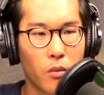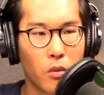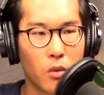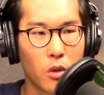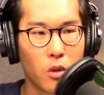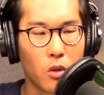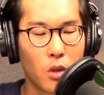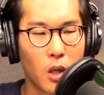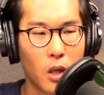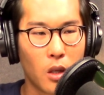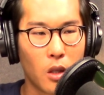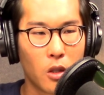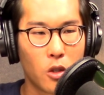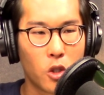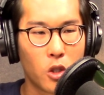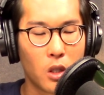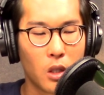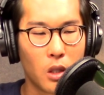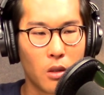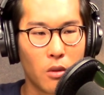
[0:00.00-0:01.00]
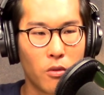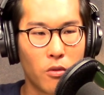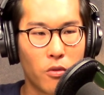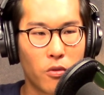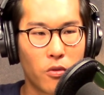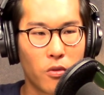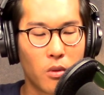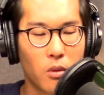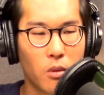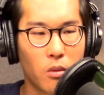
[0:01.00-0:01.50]
you can
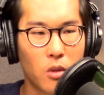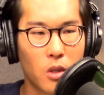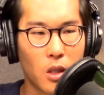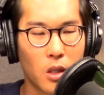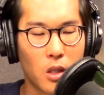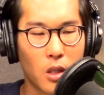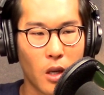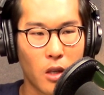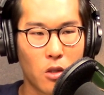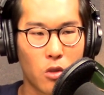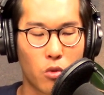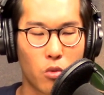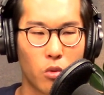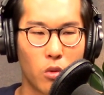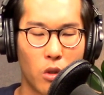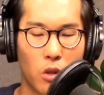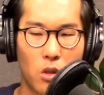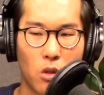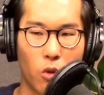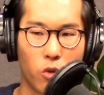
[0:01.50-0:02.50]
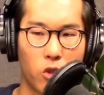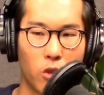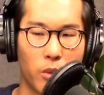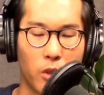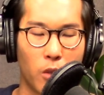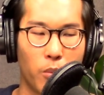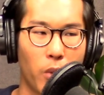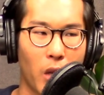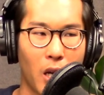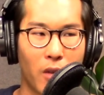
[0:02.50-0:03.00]
achieve success through the social
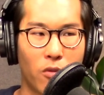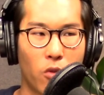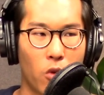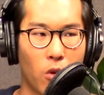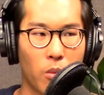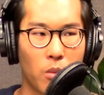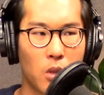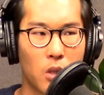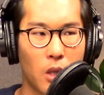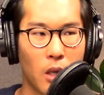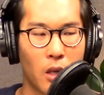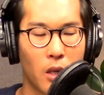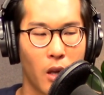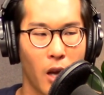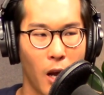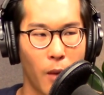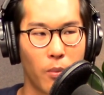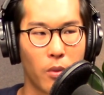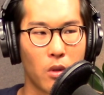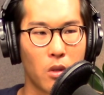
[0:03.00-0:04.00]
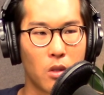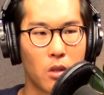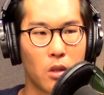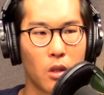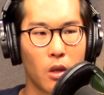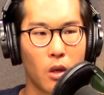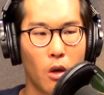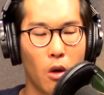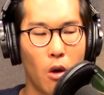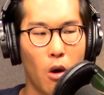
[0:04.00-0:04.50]
media platforms and it happens
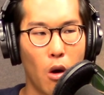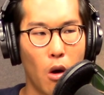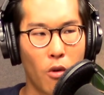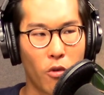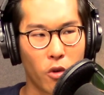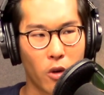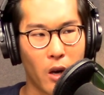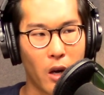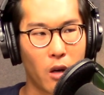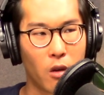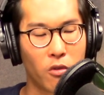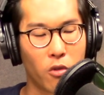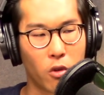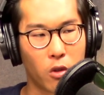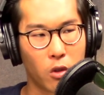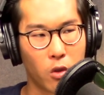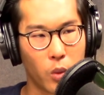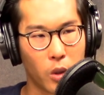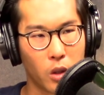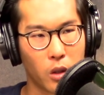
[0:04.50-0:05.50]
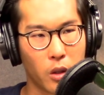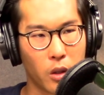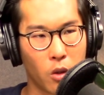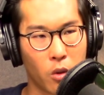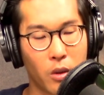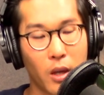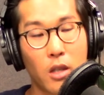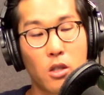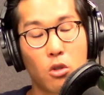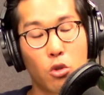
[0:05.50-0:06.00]
overnight or very quickly, or
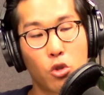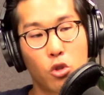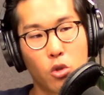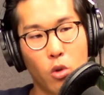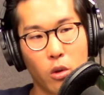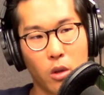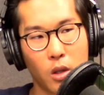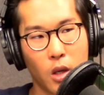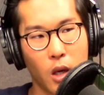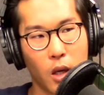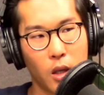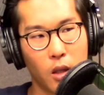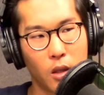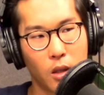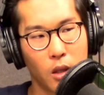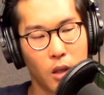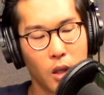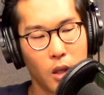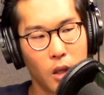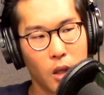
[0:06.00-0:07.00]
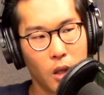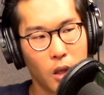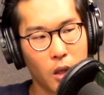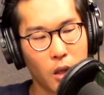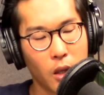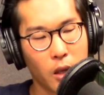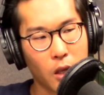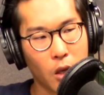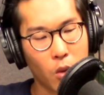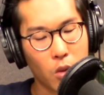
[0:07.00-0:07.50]
that's the shortcut.
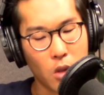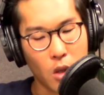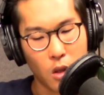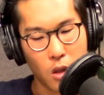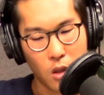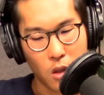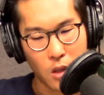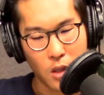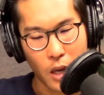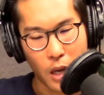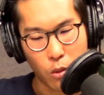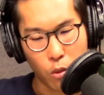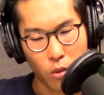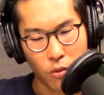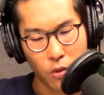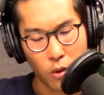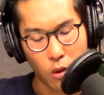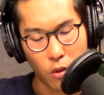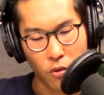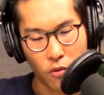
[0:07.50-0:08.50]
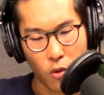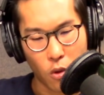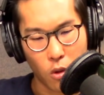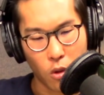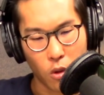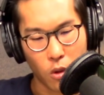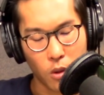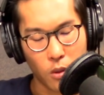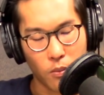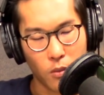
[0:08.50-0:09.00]
Like, I was on a design review
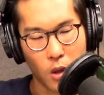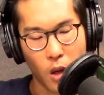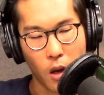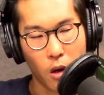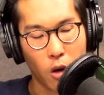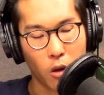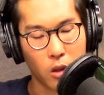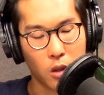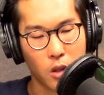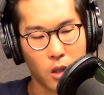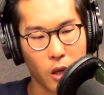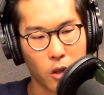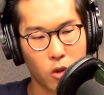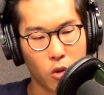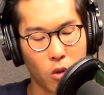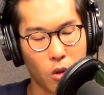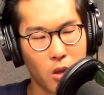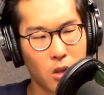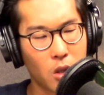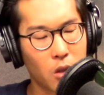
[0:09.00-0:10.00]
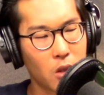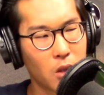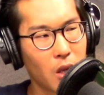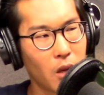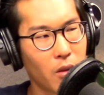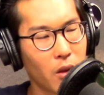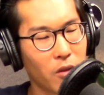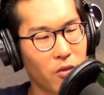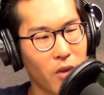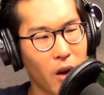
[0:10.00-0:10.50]
for, not architecture, I think it's kind
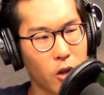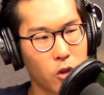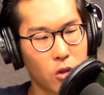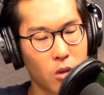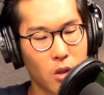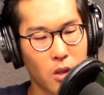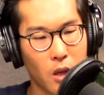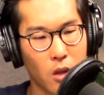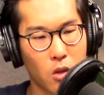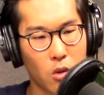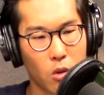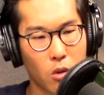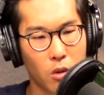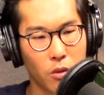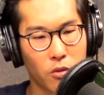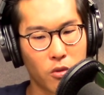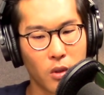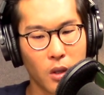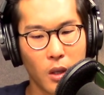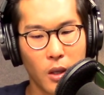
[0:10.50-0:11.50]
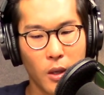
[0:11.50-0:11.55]
of like fashion design sort of,